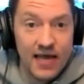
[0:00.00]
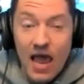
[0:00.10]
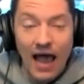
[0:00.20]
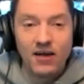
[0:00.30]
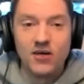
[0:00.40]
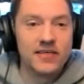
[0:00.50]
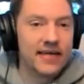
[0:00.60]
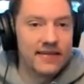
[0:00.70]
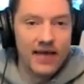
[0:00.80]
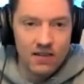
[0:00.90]
I couldn't
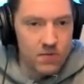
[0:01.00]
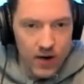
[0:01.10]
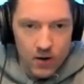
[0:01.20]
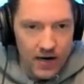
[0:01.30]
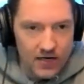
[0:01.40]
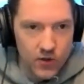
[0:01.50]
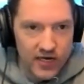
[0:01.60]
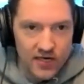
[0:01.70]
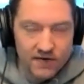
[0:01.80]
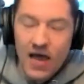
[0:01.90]
get down to the mailbox quick
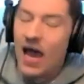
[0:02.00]
enough.